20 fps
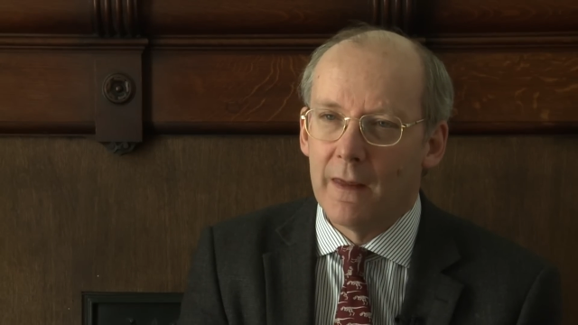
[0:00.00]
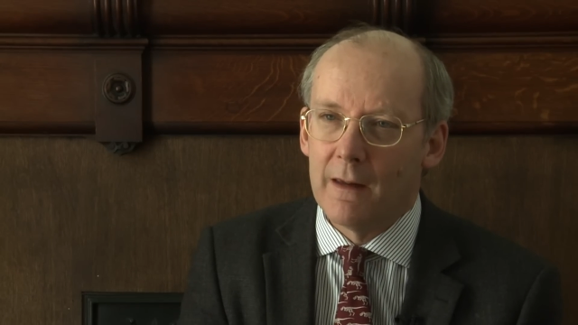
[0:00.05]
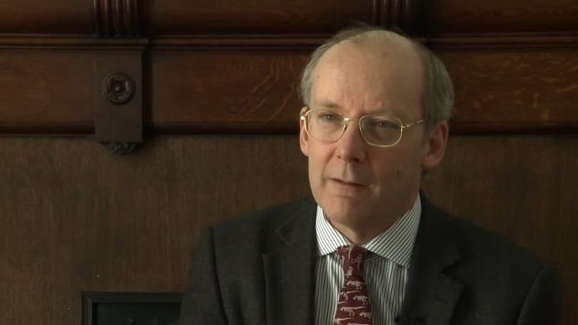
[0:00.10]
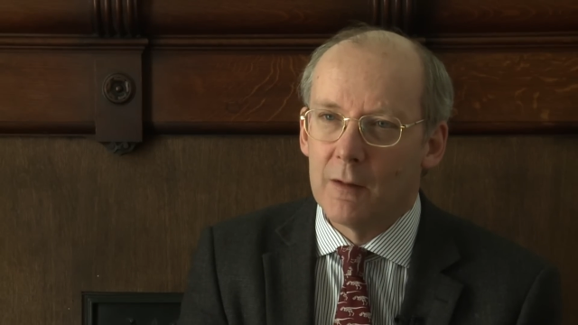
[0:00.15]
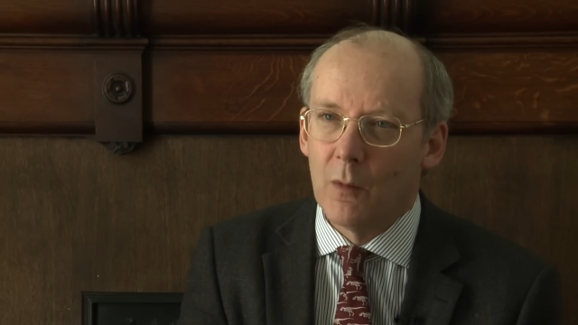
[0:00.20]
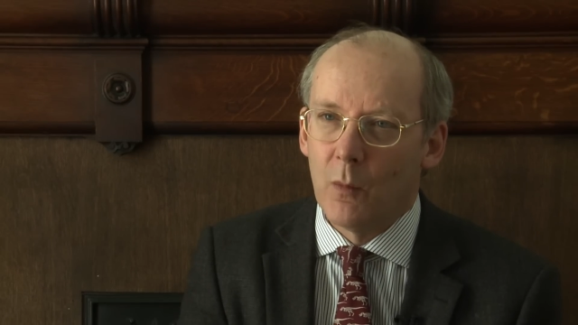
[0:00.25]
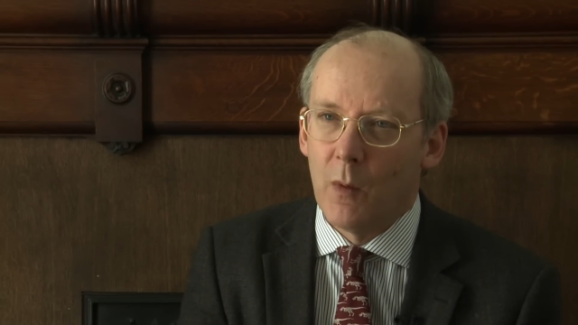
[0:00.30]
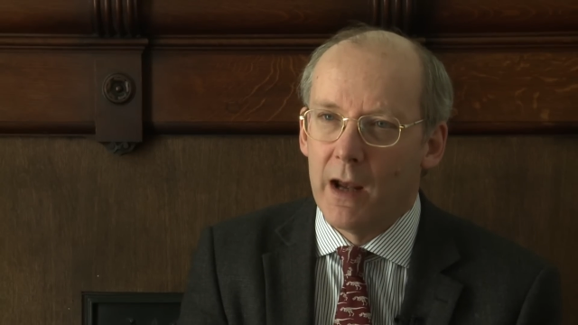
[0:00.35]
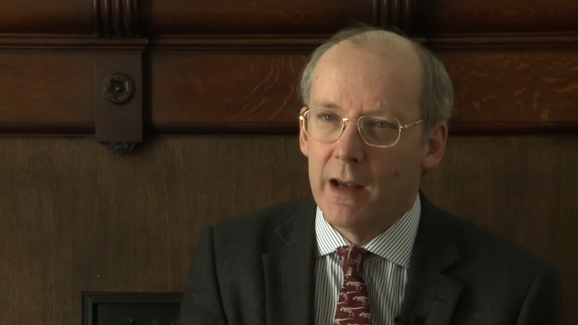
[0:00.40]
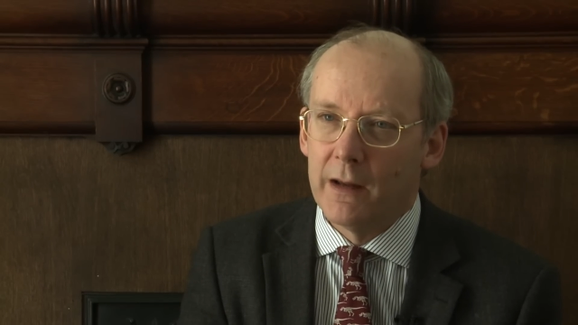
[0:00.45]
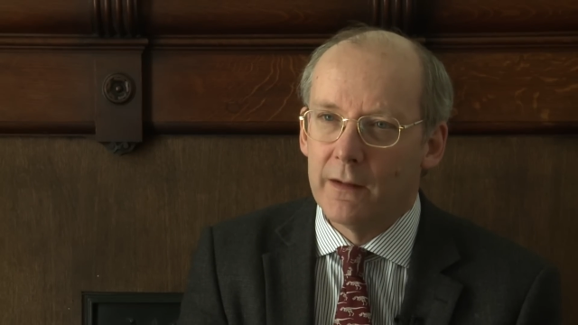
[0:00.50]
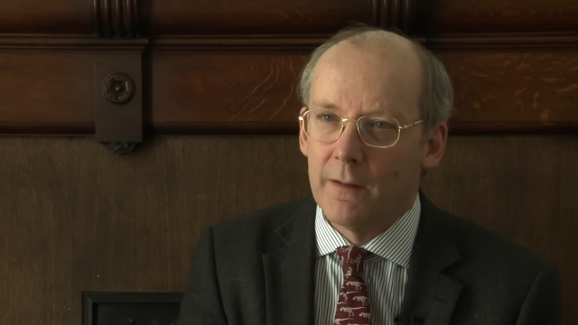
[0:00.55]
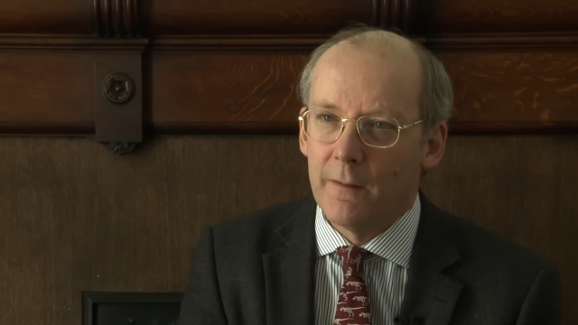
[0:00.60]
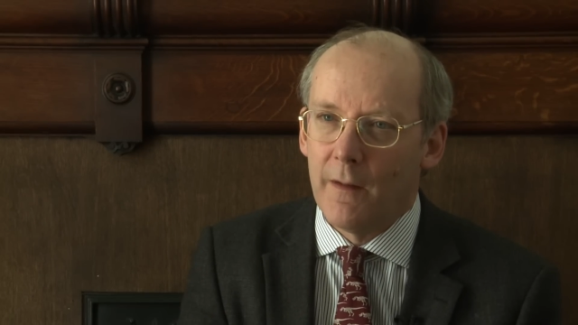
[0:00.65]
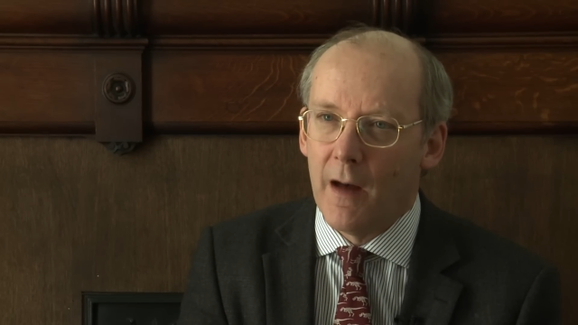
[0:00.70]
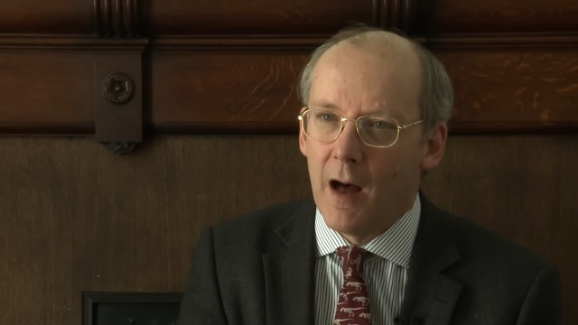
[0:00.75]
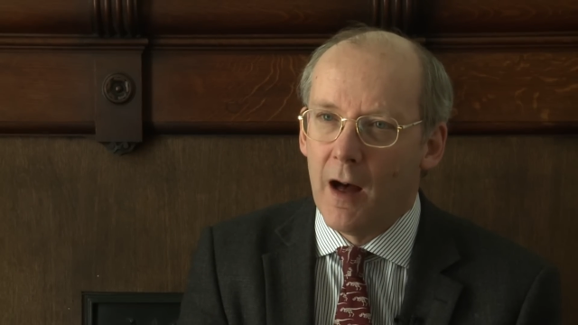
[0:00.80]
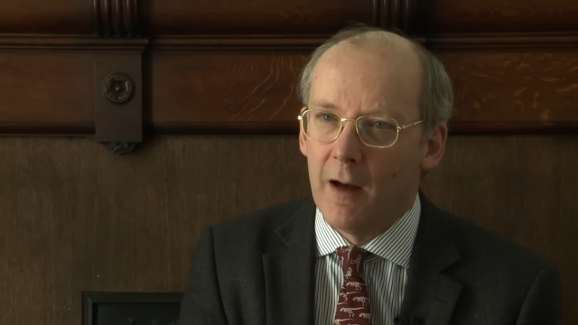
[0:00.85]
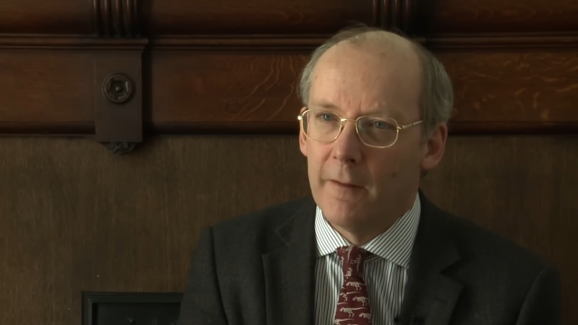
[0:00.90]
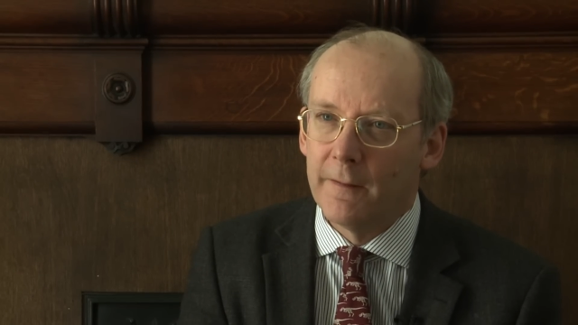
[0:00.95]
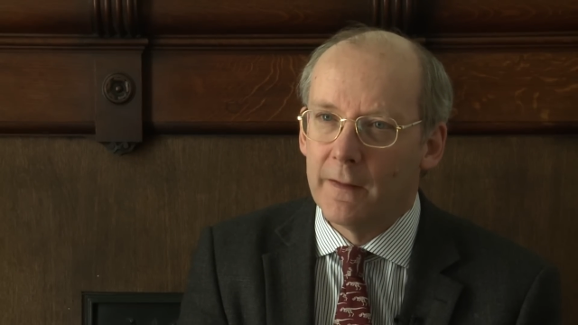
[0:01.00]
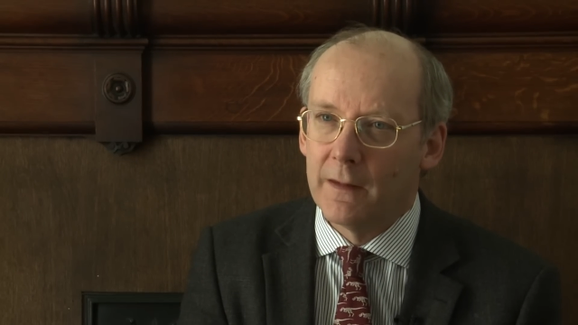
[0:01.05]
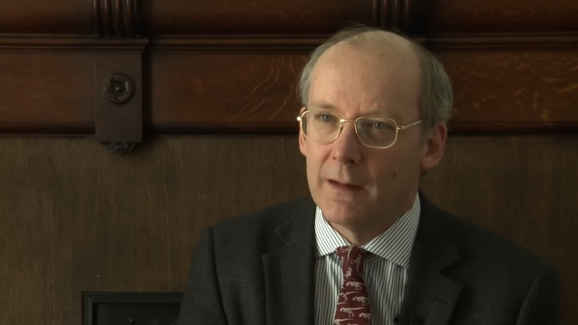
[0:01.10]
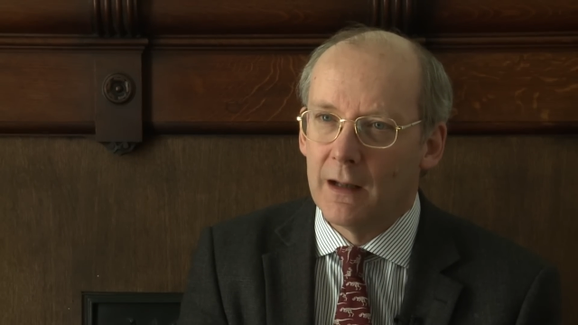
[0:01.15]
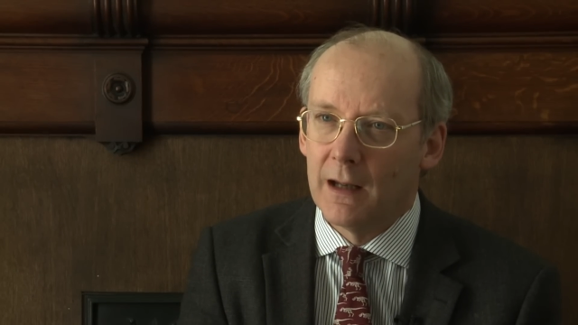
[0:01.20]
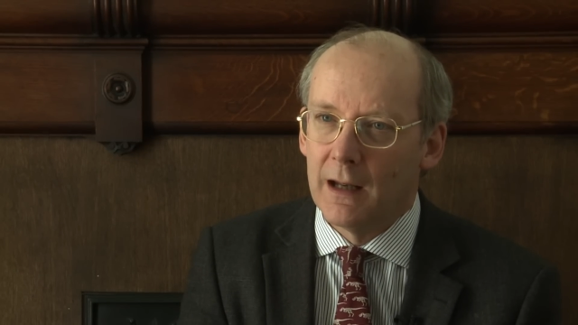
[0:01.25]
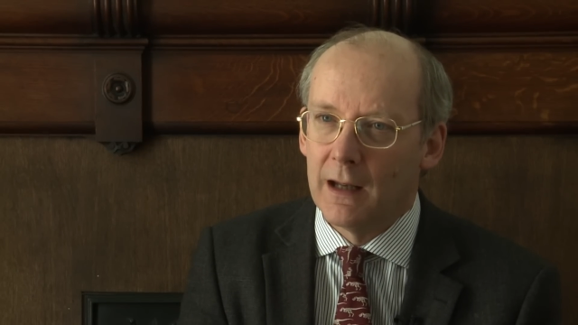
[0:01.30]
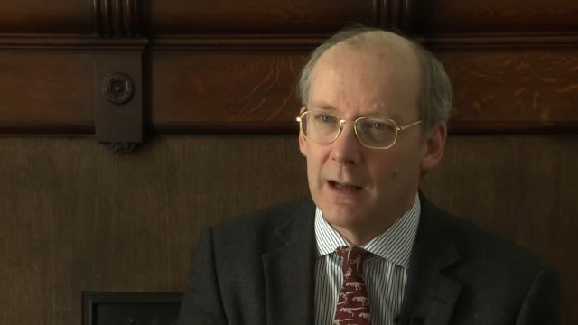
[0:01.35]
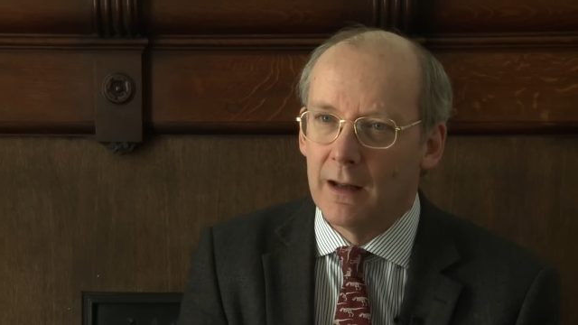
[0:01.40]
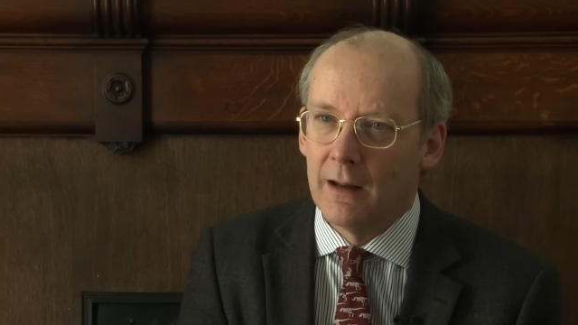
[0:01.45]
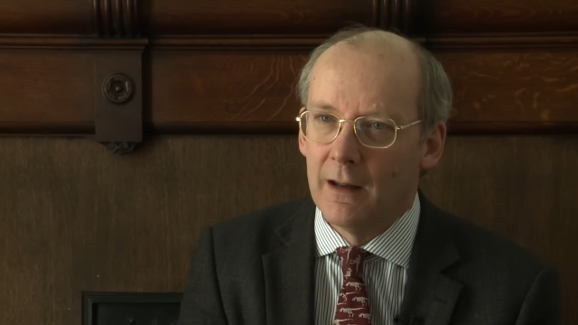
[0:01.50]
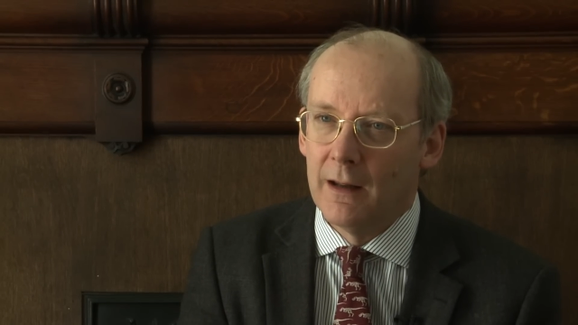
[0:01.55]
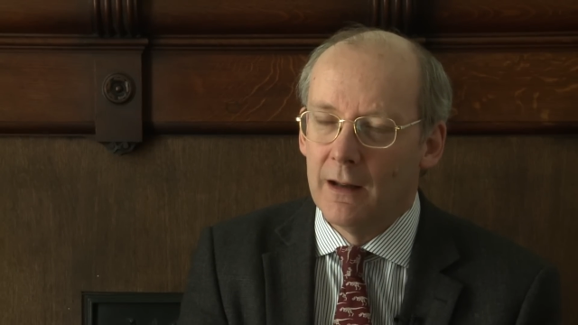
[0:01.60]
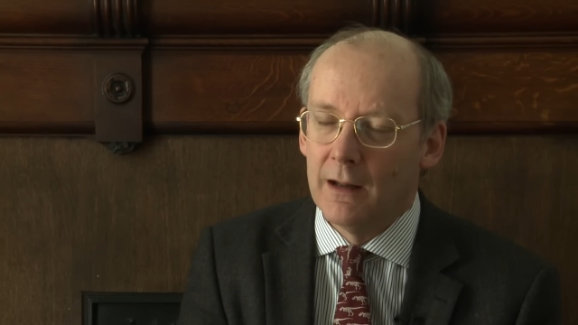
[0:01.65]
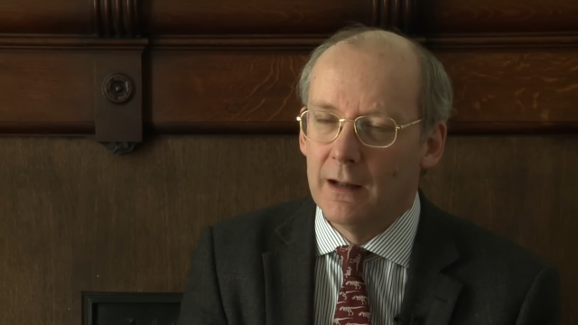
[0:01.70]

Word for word: there are ways of harvesting